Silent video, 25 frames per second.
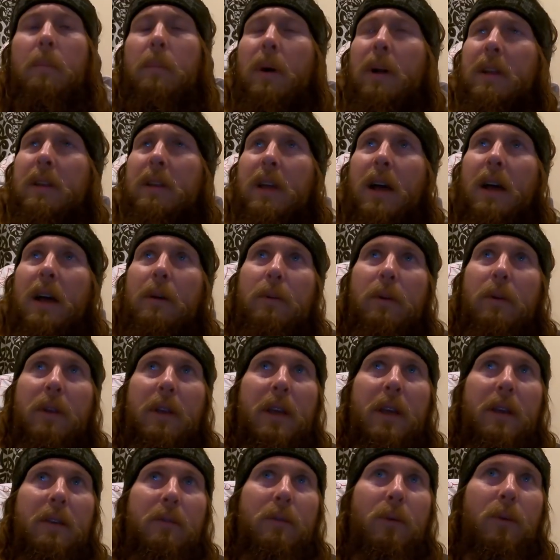But I will
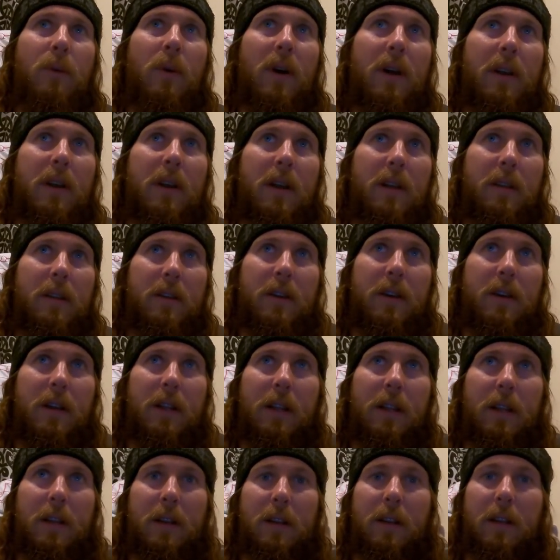give one other
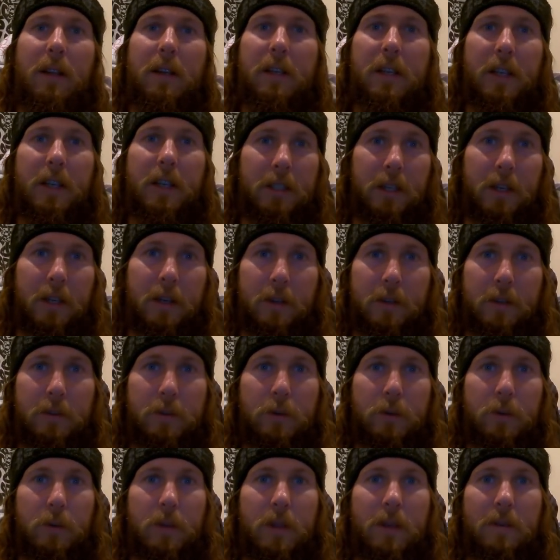little addition
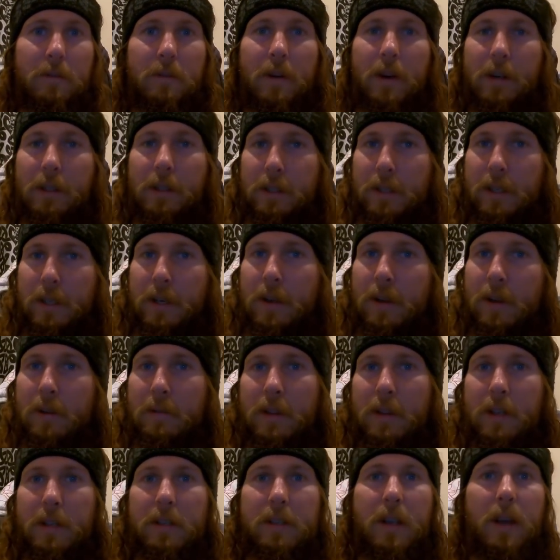to the function
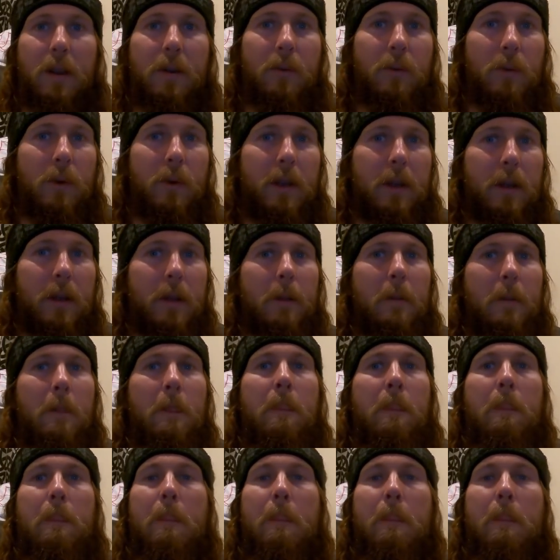of the sun wheel.